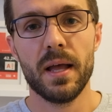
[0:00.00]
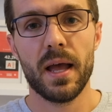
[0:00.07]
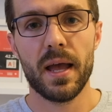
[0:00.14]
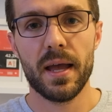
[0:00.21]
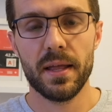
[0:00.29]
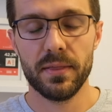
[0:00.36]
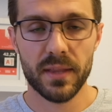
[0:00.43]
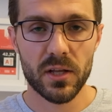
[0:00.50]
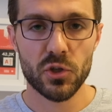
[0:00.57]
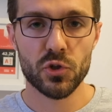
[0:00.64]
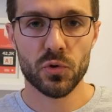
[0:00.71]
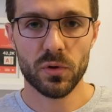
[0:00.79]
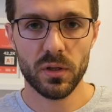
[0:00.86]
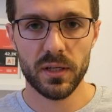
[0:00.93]
And
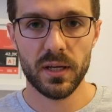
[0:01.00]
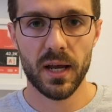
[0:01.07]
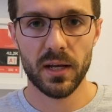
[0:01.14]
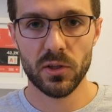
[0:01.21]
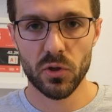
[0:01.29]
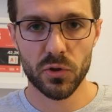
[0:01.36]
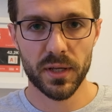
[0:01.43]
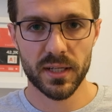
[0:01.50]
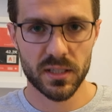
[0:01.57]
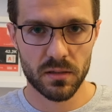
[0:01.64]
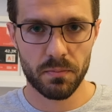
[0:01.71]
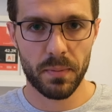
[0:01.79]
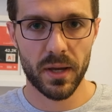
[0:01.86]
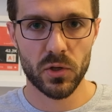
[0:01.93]
naturally, I don't
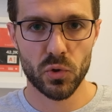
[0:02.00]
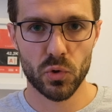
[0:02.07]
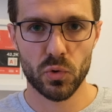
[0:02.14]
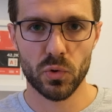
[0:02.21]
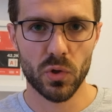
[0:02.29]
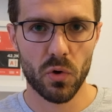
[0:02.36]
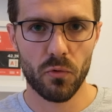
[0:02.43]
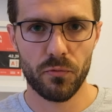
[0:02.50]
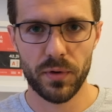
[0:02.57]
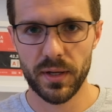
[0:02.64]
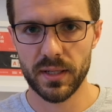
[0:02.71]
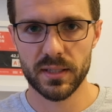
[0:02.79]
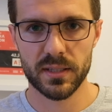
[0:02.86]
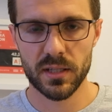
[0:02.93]
expect you to know
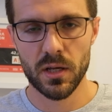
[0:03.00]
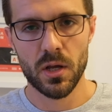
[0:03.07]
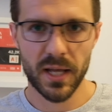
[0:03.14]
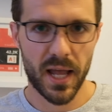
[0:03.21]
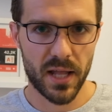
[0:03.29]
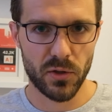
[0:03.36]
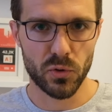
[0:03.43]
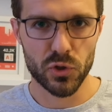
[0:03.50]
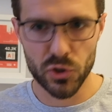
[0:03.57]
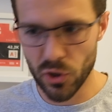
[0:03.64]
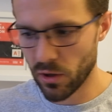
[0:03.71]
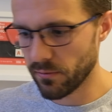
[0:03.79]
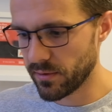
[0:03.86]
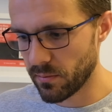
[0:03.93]
things and you
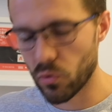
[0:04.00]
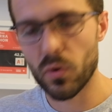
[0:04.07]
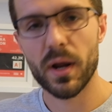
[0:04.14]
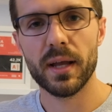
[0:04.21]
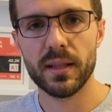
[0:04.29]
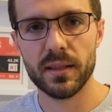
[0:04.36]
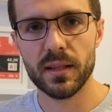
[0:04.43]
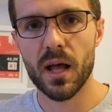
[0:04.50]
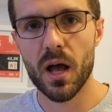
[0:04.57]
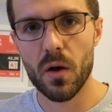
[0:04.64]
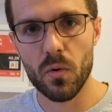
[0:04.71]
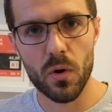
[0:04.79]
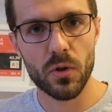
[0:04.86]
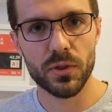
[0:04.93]
solve them right
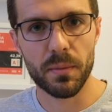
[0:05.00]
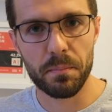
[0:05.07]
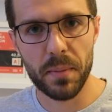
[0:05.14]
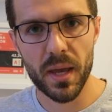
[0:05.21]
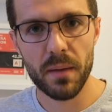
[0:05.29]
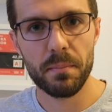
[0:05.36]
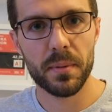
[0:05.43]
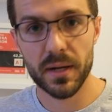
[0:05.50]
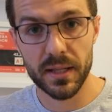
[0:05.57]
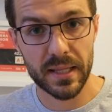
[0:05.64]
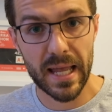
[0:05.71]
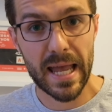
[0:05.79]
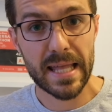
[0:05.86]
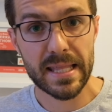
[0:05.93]
now on the paper
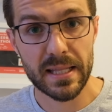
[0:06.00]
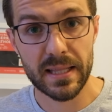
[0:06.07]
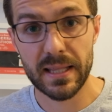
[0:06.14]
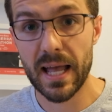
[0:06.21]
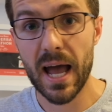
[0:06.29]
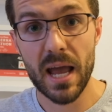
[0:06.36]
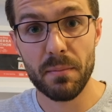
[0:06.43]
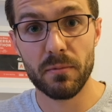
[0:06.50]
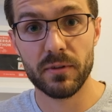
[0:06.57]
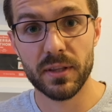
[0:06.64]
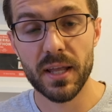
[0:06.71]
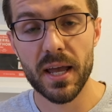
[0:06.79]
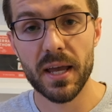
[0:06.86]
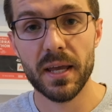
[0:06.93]
at any time of the
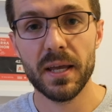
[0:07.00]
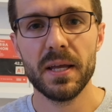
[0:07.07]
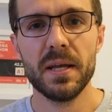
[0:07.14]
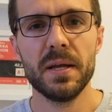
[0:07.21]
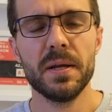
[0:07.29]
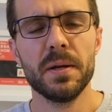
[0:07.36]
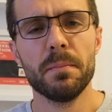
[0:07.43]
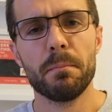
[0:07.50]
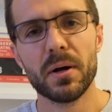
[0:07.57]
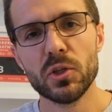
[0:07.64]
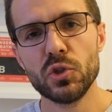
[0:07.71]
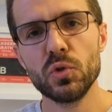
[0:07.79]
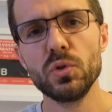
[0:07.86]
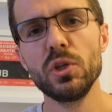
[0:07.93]
day.
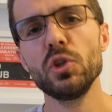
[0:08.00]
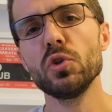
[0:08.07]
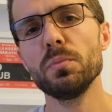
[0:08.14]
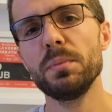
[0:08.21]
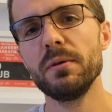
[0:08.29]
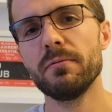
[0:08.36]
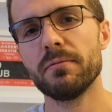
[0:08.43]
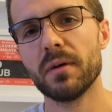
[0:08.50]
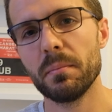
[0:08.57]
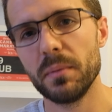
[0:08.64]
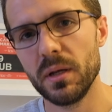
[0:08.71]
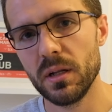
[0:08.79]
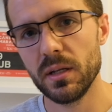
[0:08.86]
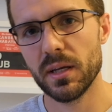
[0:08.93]
But you need to be
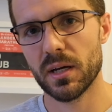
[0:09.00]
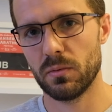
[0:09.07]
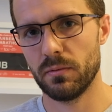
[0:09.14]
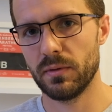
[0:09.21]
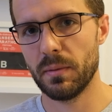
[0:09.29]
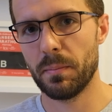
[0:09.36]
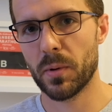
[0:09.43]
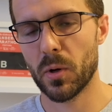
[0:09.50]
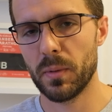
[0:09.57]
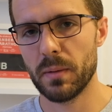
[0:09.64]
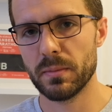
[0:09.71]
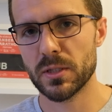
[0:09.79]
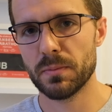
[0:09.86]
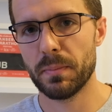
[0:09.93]
familiar with the
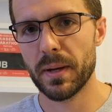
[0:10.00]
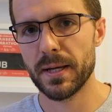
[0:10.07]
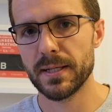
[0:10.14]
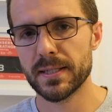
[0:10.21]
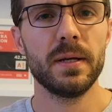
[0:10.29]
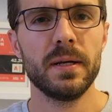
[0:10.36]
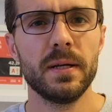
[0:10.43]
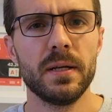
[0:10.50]
problem space.